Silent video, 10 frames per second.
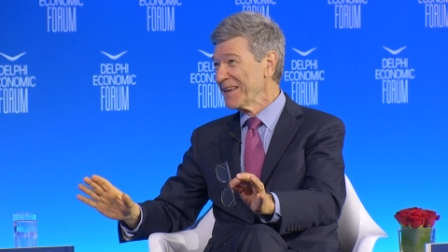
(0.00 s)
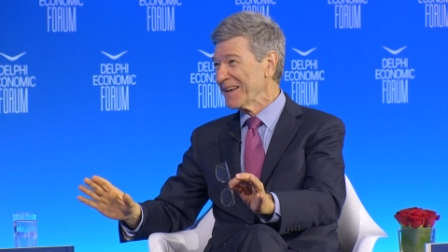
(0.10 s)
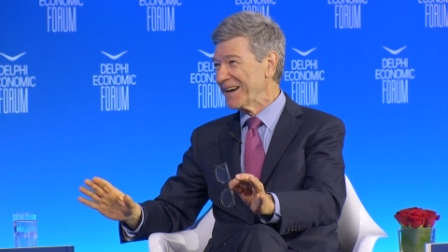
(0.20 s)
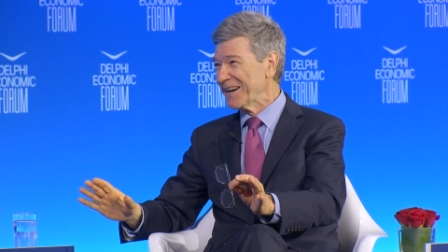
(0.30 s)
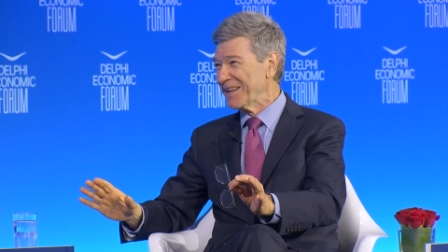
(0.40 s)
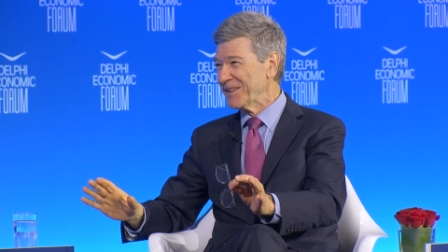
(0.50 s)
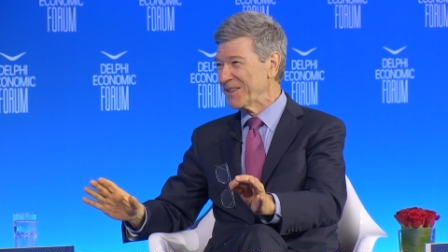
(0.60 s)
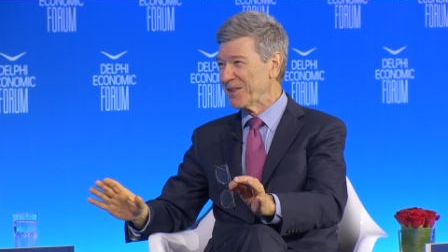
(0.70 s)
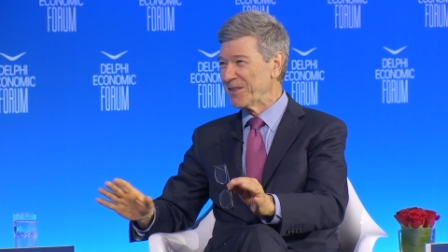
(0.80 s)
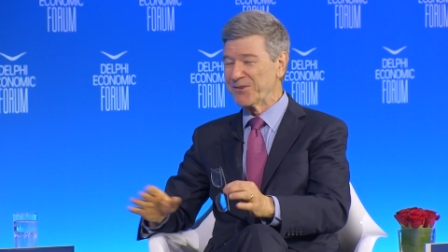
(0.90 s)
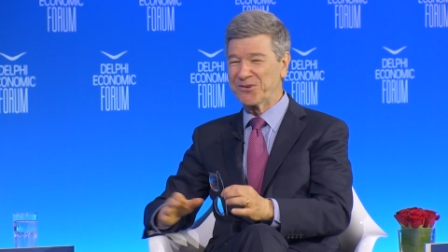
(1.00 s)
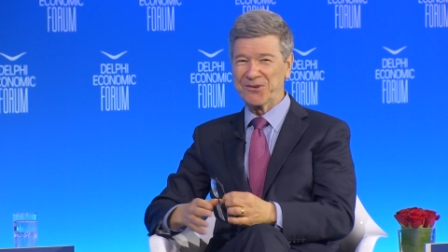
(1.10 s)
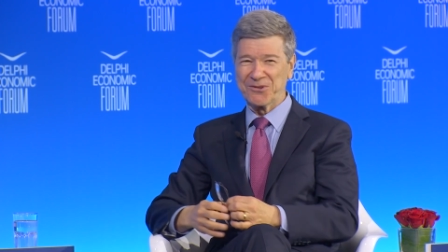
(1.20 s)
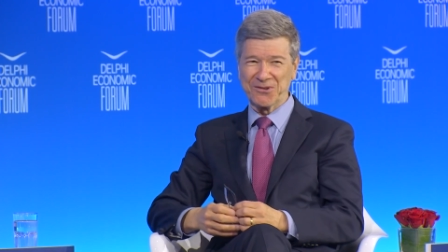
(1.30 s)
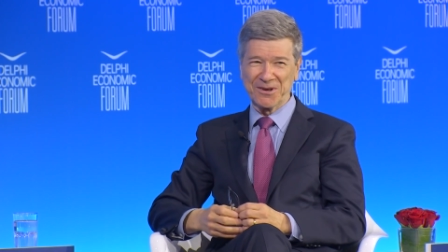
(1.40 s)
Uh, th this
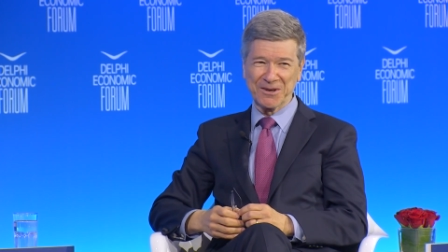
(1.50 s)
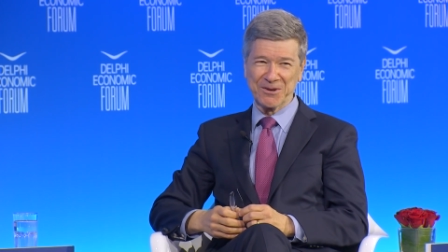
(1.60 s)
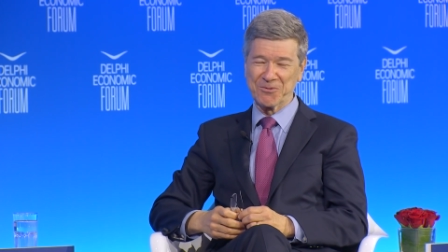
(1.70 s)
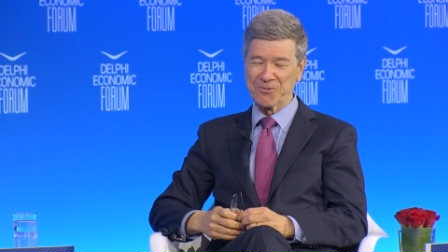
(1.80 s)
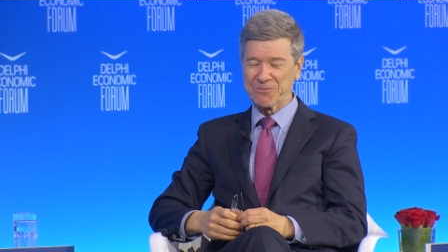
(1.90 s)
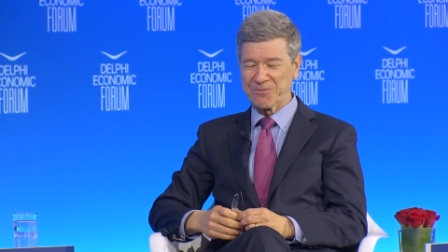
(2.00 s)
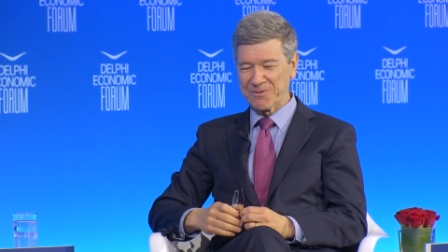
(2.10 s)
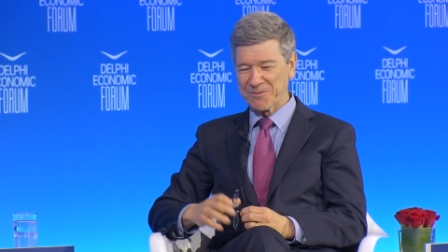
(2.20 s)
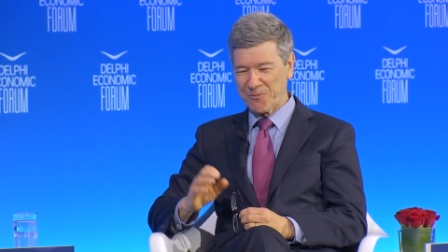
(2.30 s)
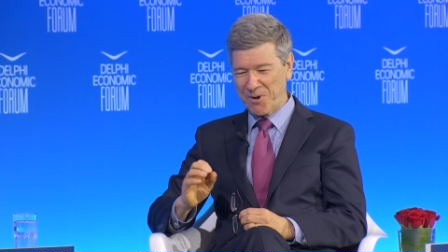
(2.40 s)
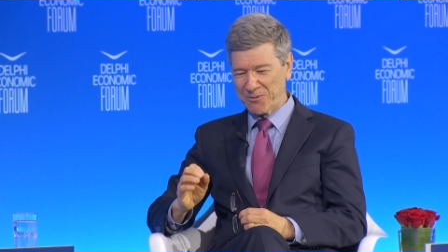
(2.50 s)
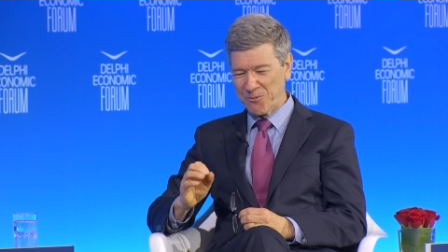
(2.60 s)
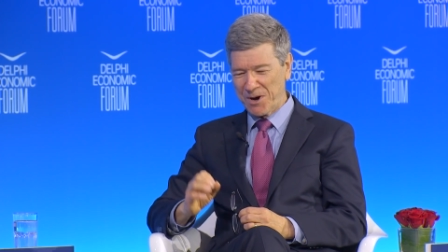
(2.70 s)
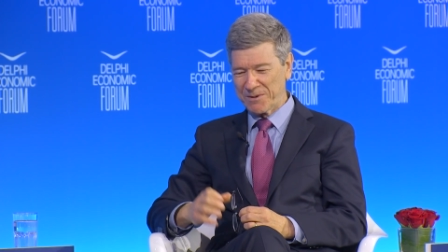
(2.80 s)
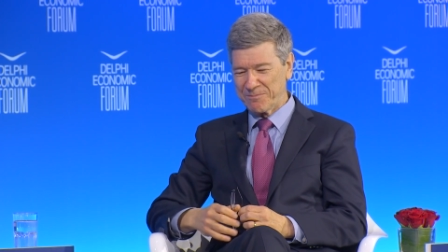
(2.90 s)
is uh, one,
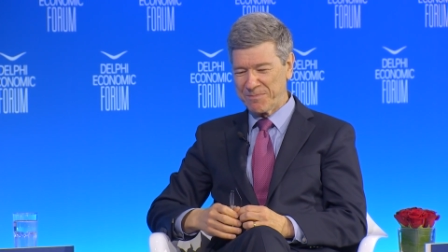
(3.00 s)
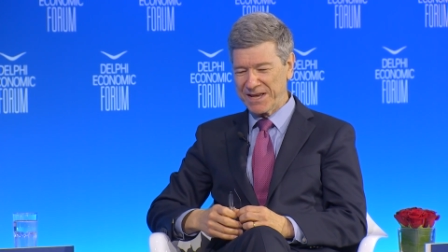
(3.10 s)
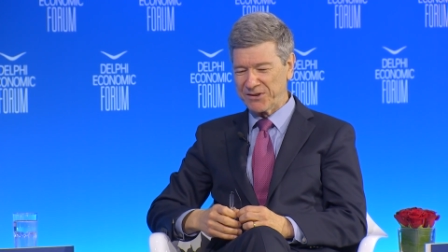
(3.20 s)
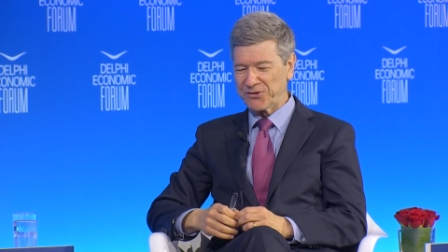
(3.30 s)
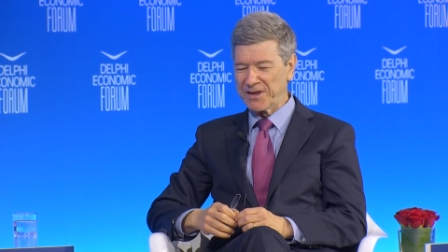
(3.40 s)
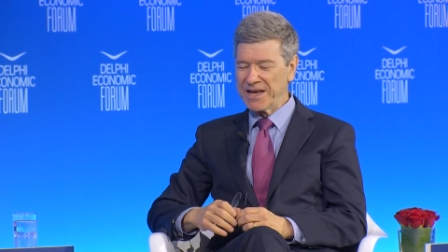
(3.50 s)
one piece.